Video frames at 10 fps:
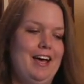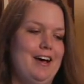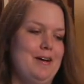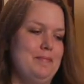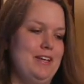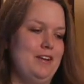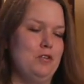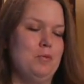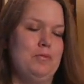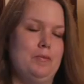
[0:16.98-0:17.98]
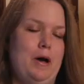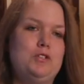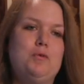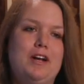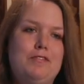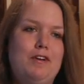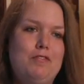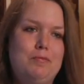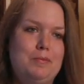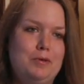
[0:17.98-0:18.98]
um, in a group of about
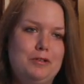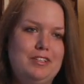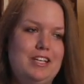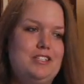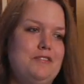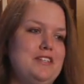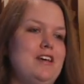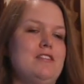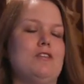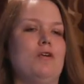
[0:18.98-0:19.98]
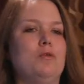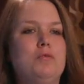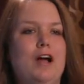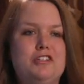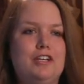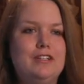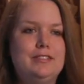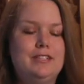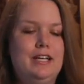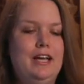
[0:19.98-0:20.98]
twenty-five people. Each of us has our own project.